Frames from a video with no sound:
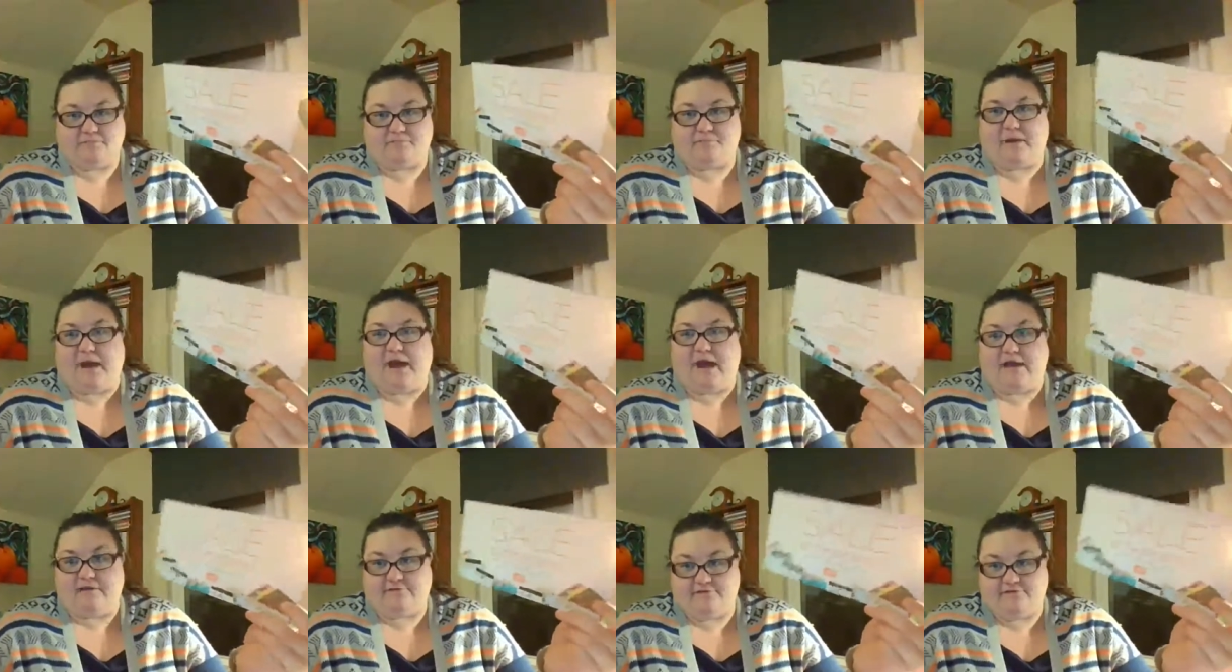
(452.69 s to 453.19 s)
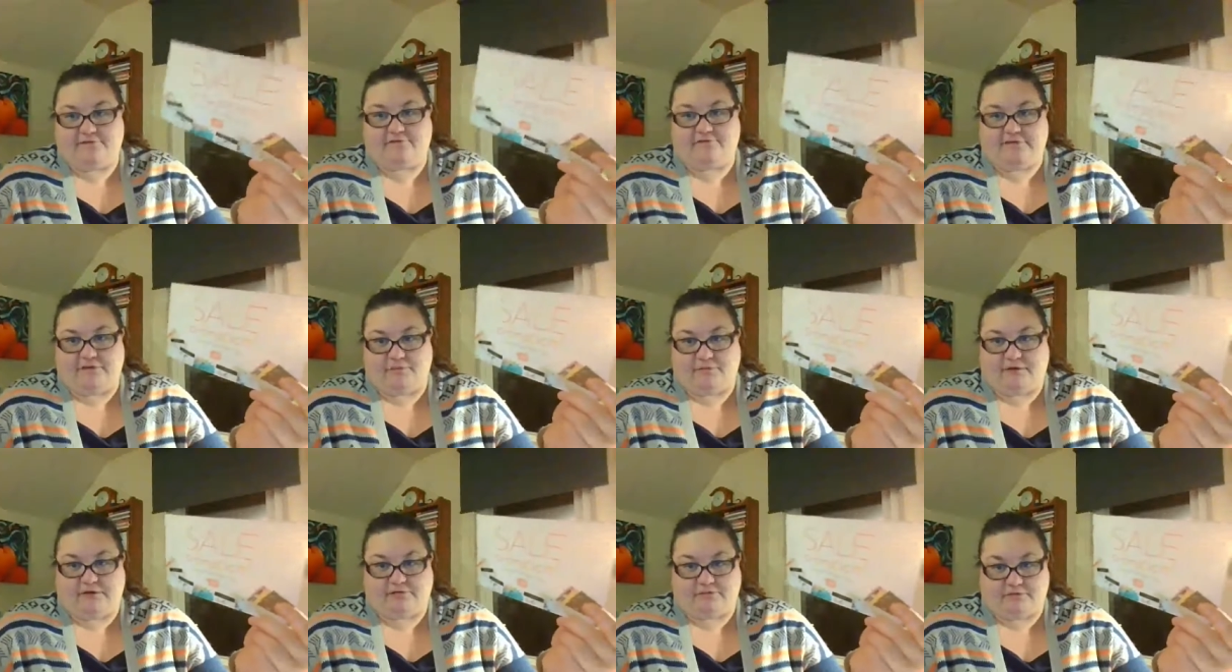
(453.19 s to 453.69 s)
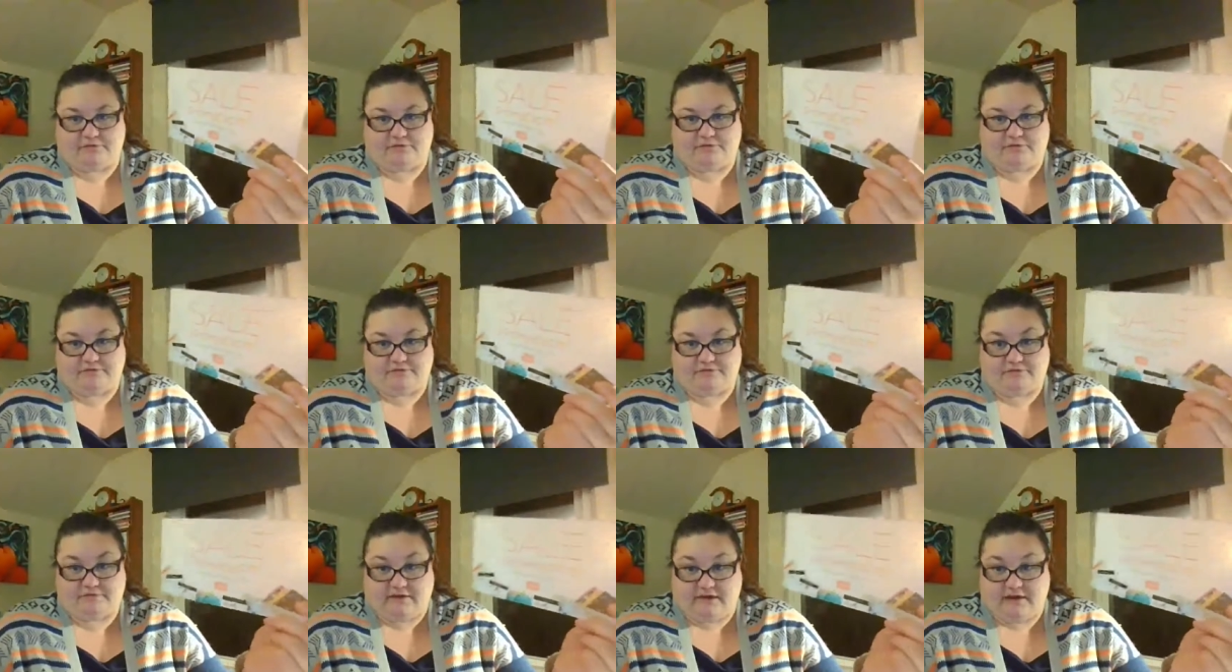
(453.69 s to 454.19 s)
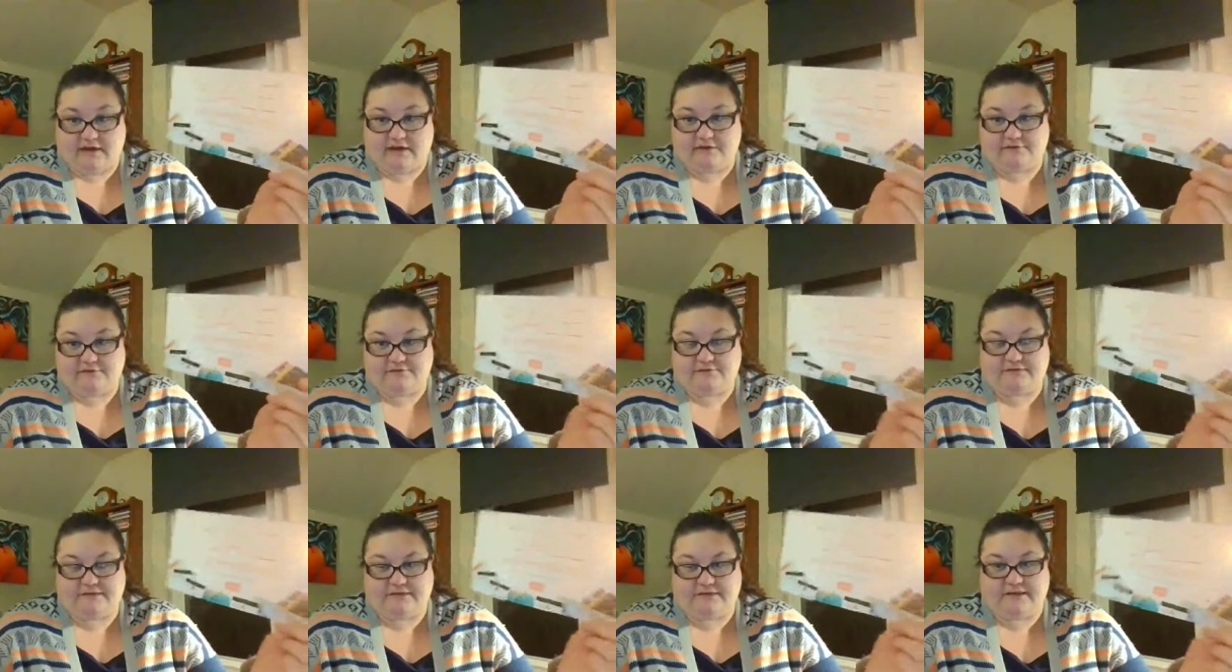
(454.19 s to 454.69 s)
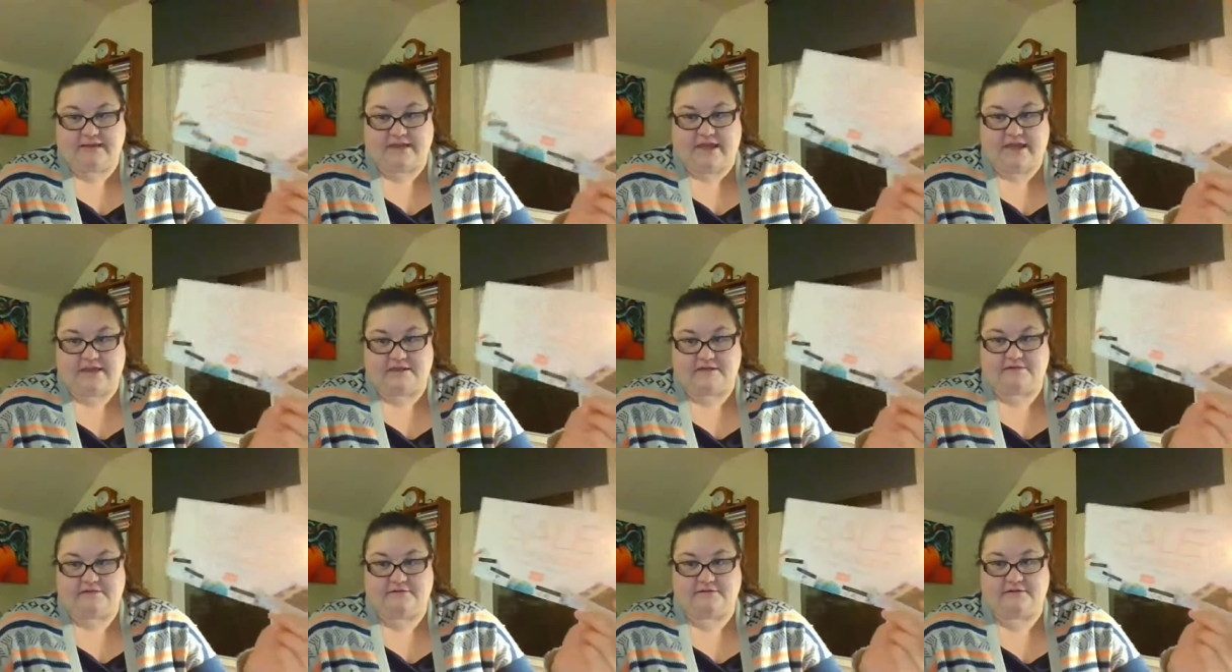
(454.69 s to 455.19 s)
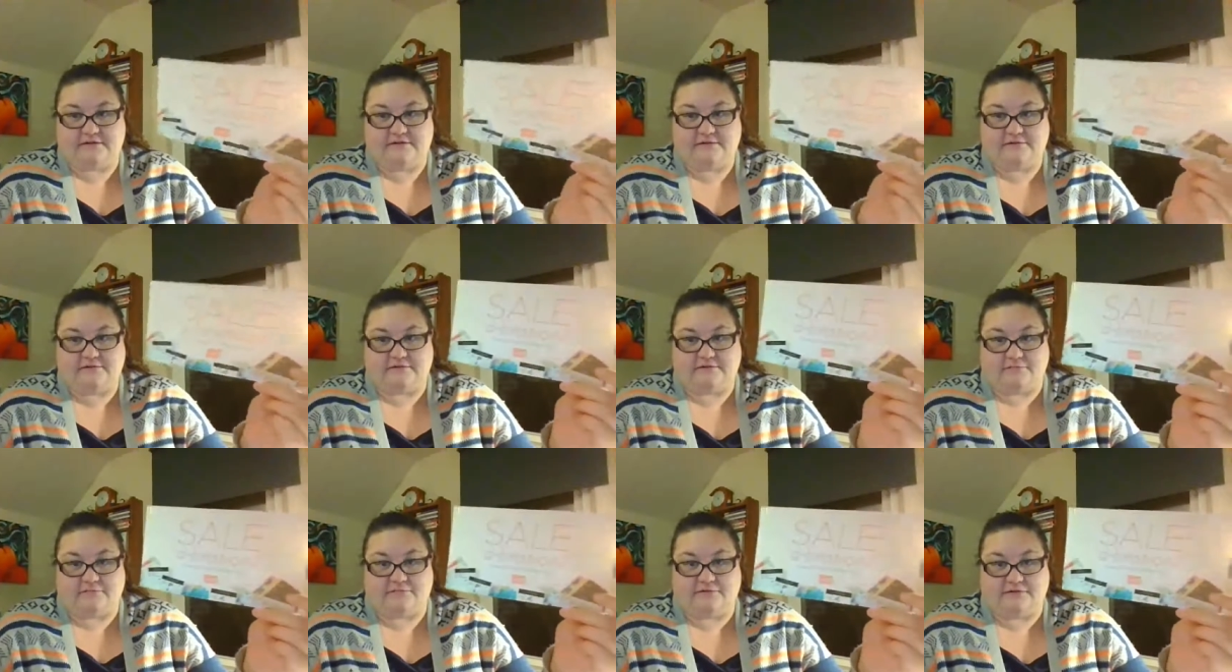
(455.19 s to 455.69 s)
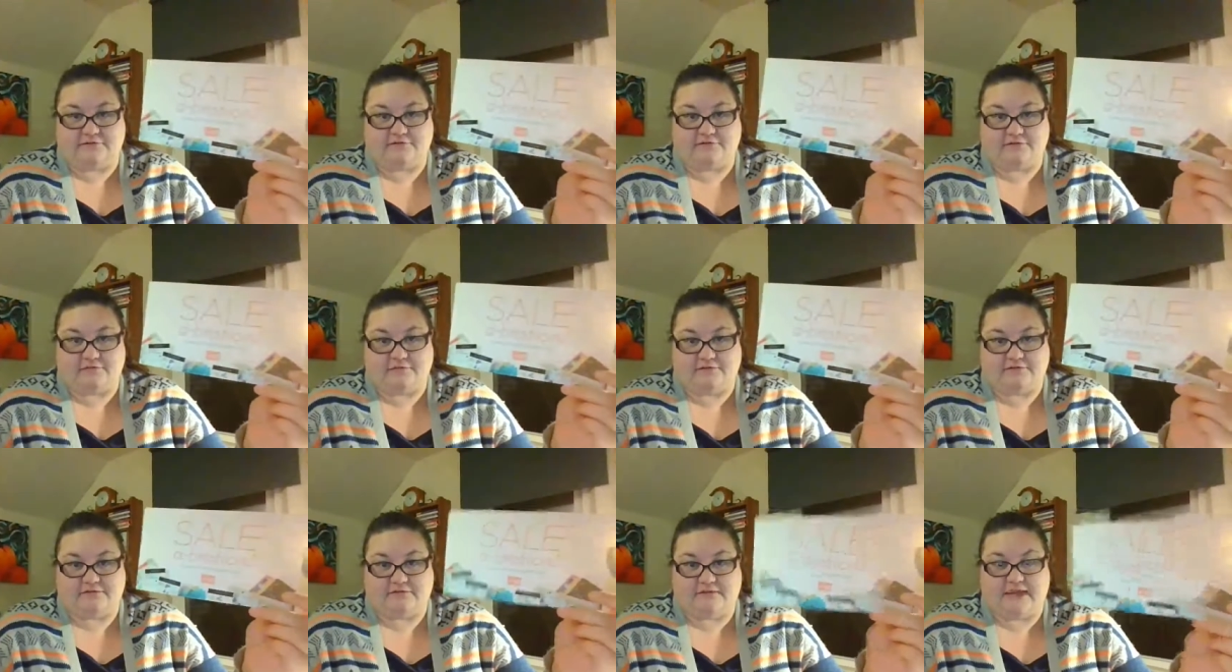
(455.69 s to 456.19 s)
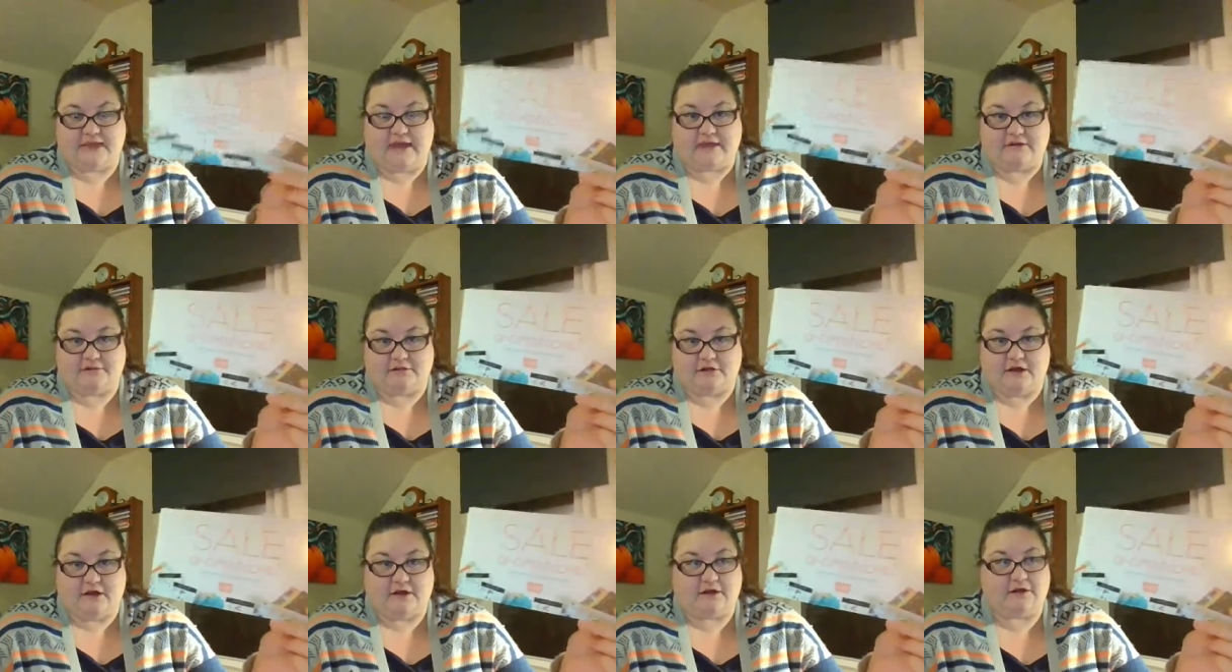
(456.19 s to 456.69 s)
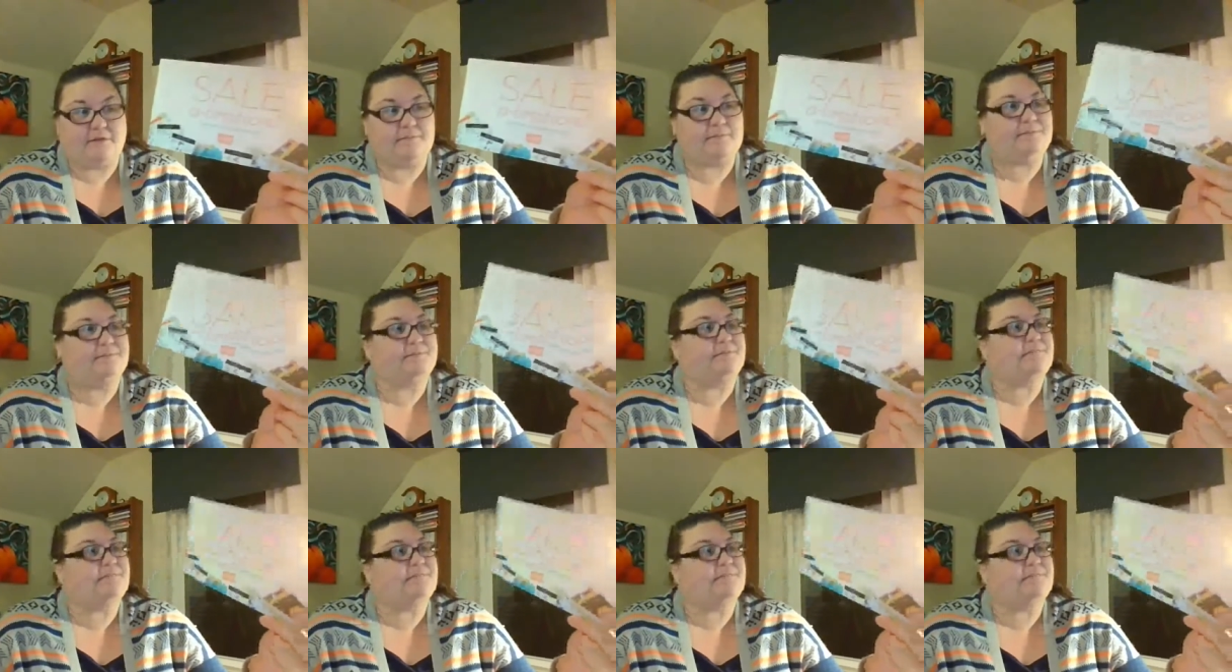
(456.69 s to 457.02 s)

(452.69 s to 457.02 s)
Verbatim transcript: buy 50 bucks worth of stuff to get something from this catalog.